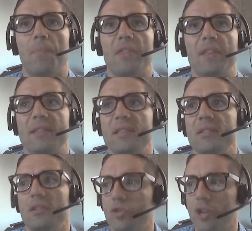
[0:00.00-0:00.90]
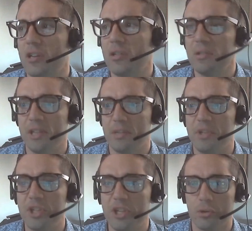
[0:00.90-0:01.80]
this is the trend in
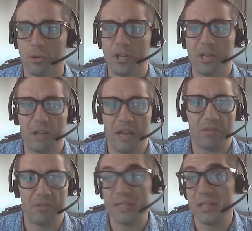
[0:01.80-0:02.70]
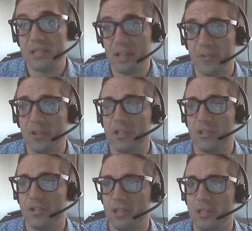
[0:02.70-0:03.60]
machine learning, and this is definitely the
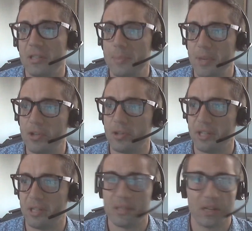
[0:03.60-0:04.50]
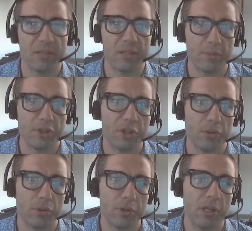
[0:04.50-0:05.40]
trend in spatial data science and machine
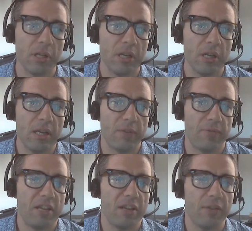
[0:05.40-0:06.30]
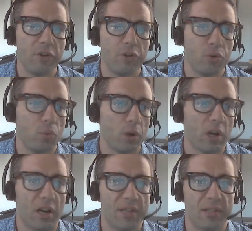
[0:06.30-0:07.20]
learning. We never do work
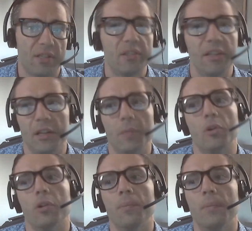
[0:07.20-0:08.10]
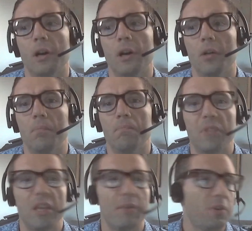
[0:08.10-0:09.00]
isolated anymore.
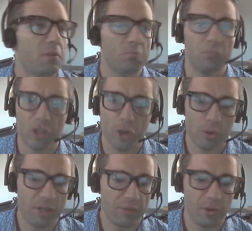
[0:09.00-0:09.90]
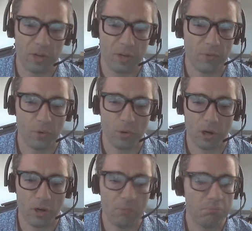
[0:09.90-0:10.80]
Even the code that we write for
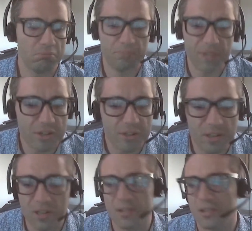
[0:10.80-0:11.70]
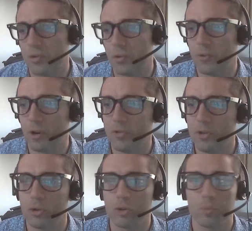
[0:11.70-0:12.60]
our PhD thesis or for our
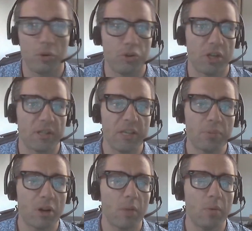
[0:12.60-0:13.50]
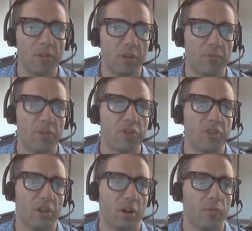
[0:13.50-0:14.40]
research project, it probably leverages a
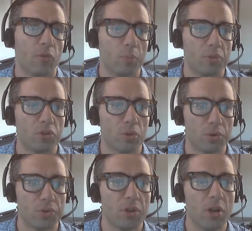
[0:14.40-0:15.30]
lot of open source